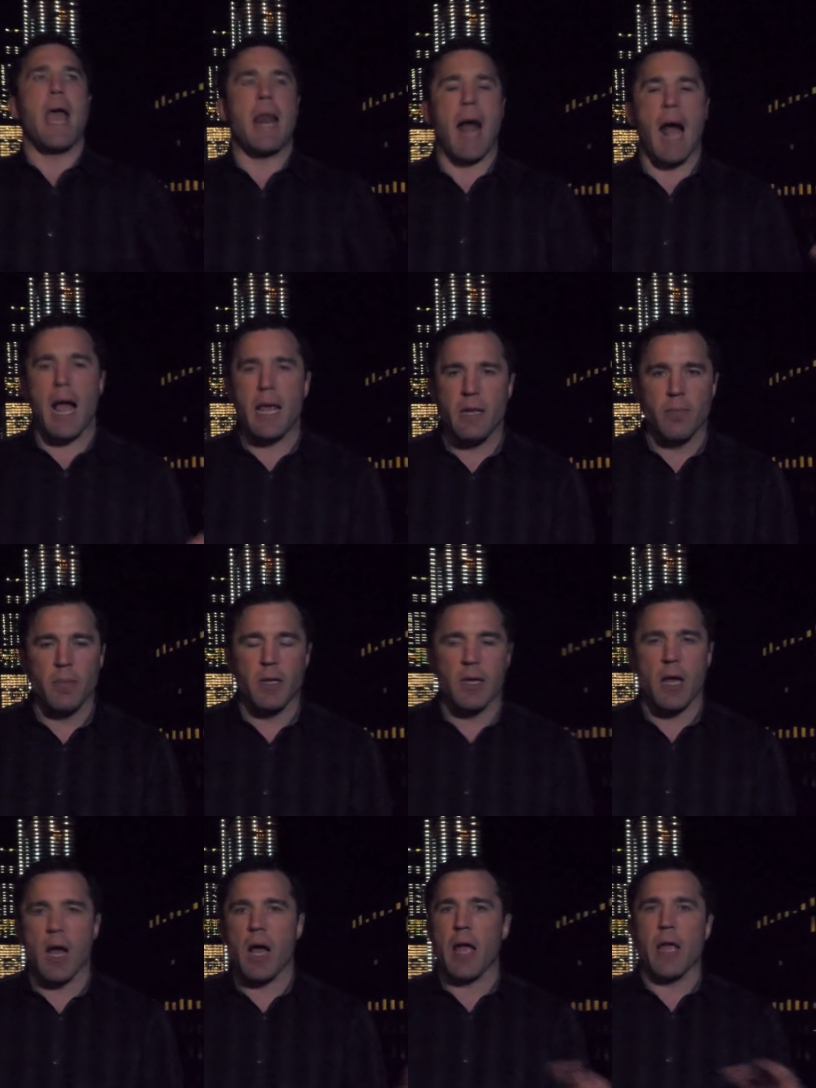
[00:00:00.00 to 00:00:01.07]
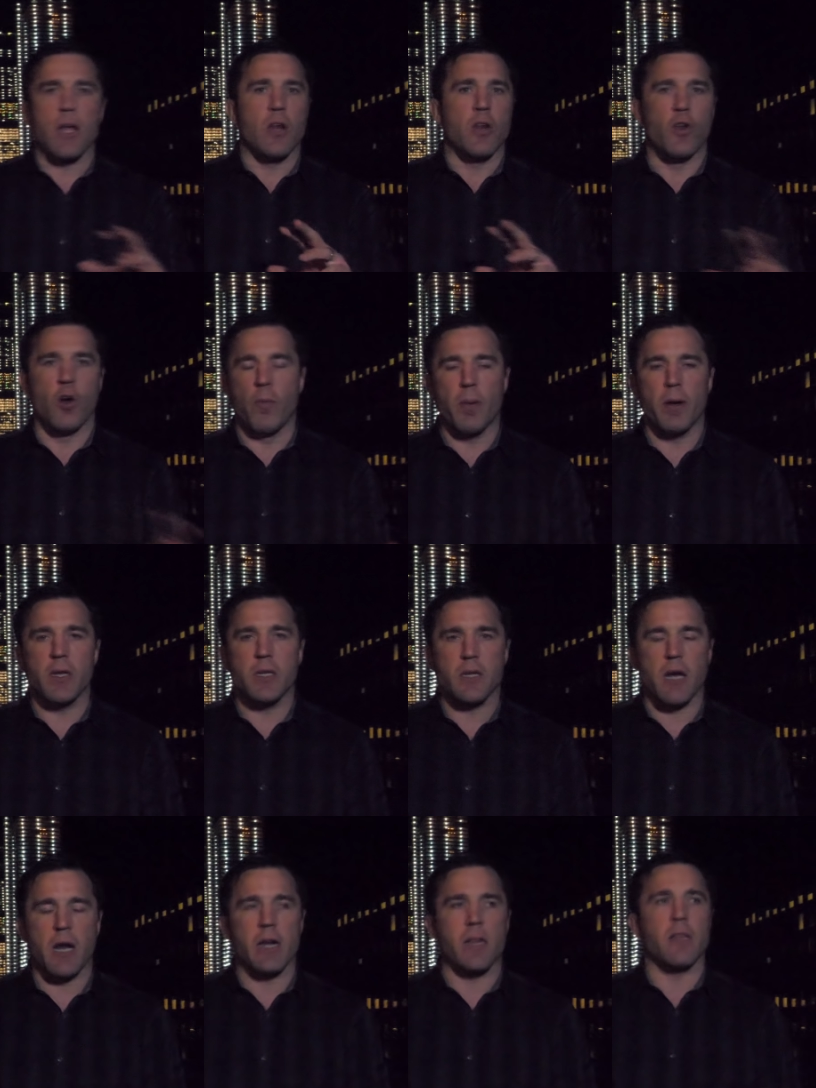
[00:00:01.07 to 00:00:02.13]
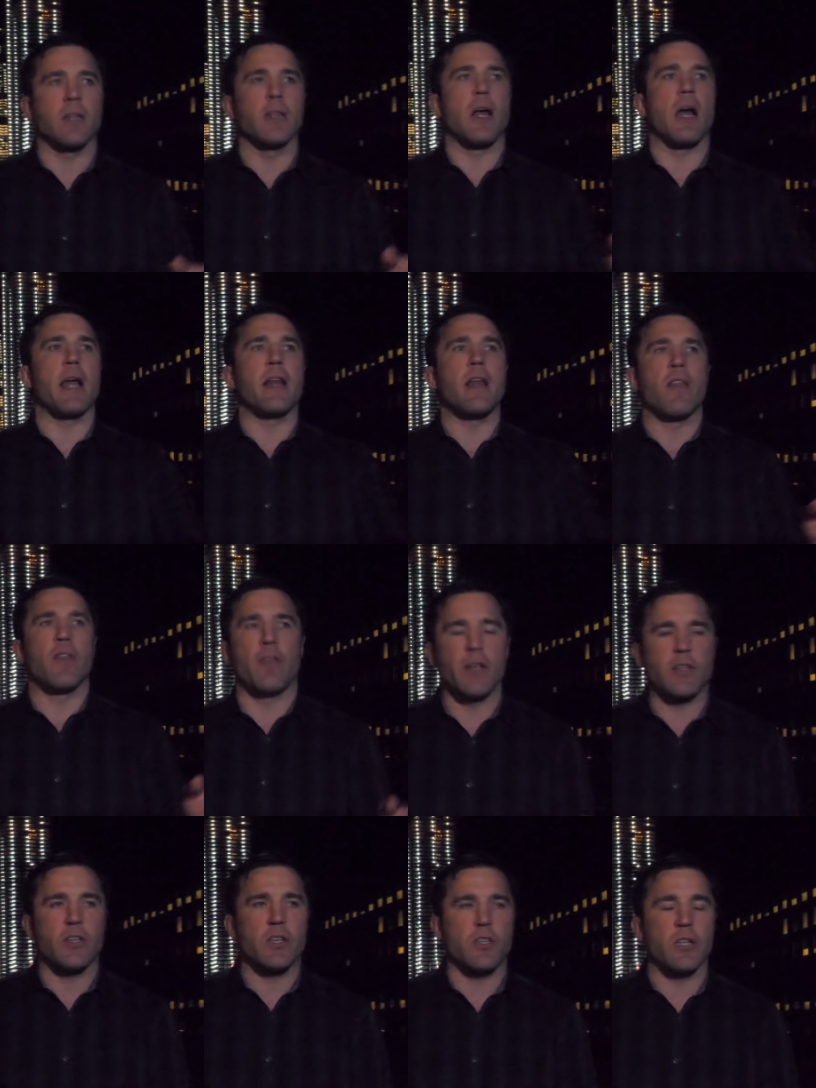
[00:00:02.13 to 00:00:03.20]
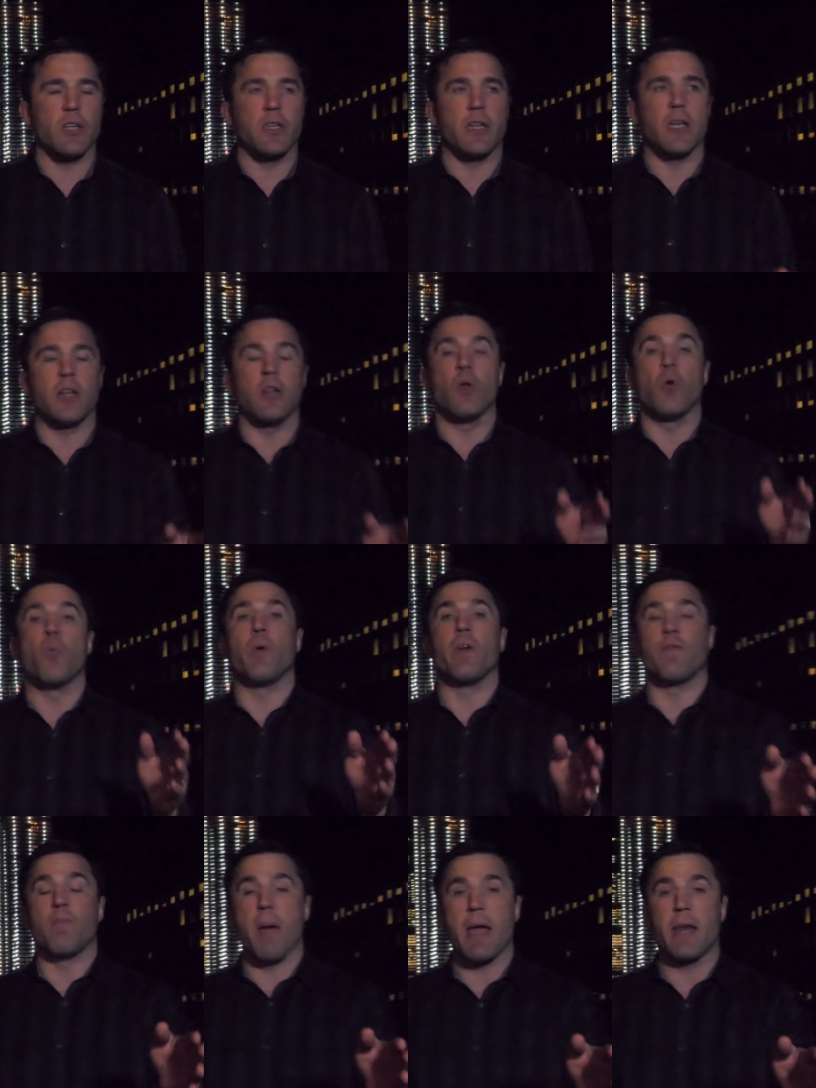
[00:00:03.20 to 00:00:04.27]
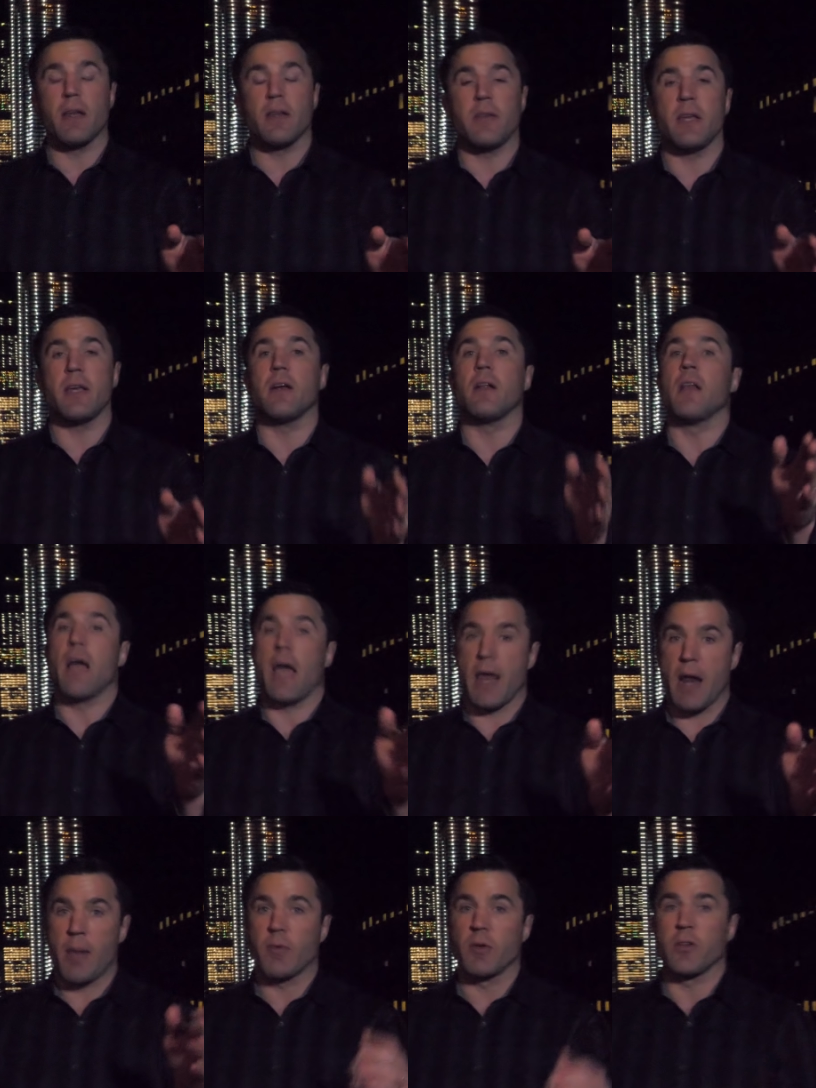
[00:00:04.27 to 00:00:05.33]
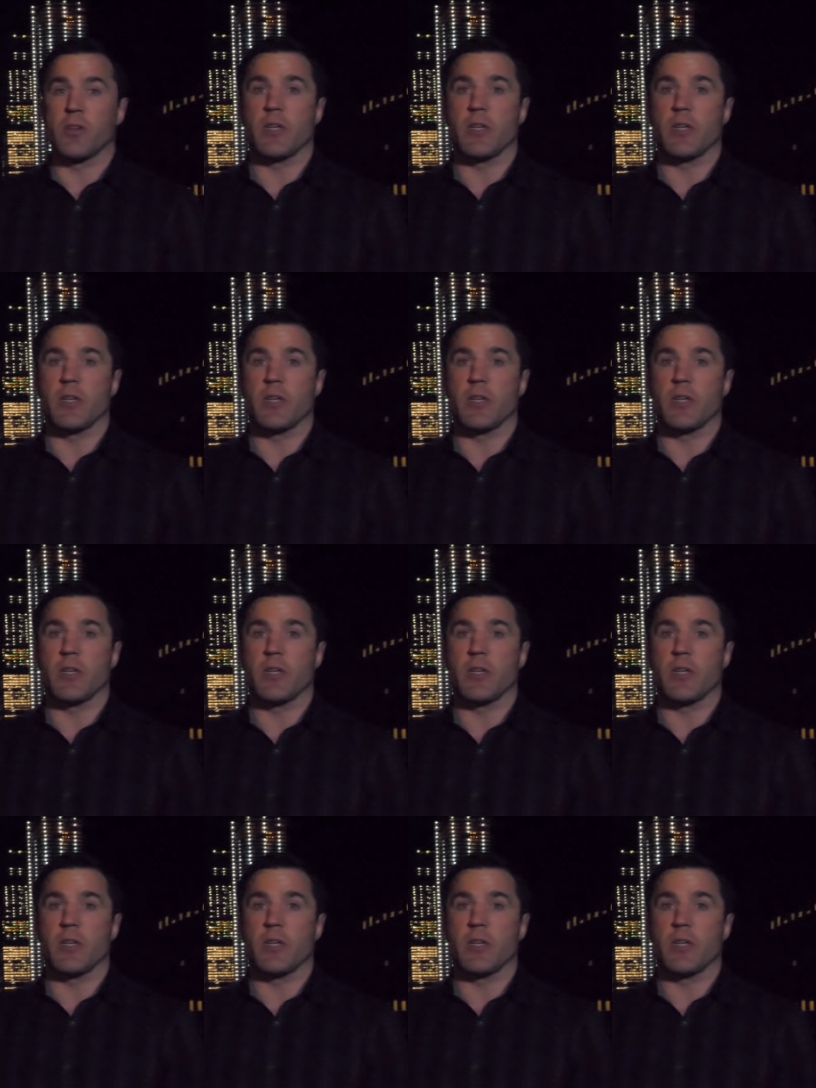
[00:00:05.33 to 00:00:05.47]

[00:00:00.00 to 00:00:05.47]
and I am the guy. Nobody's cutting the line. This is the deal. We've made a deal, and I'm going to